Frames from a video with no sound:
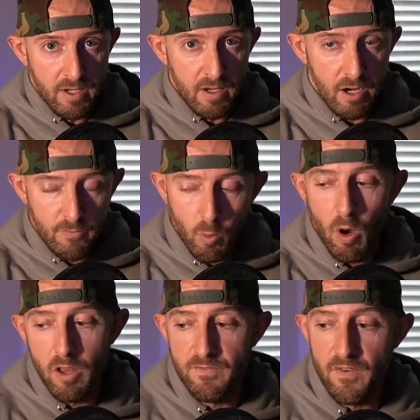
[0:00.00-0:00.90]
of
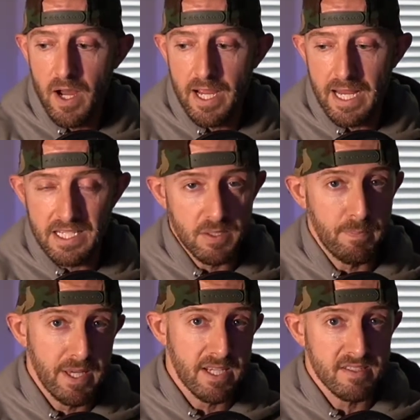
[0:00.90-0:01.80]
qualifying as a
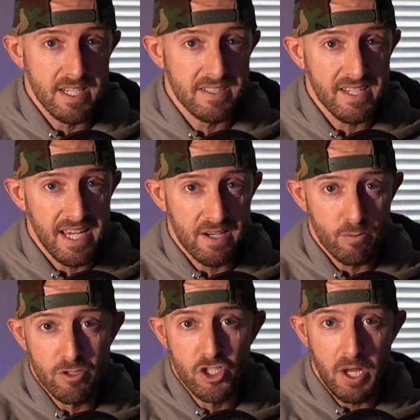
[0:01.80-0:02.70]
PSA 10
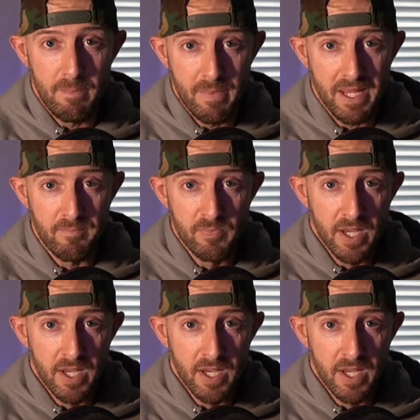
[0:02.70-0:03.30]
or Gem Mint.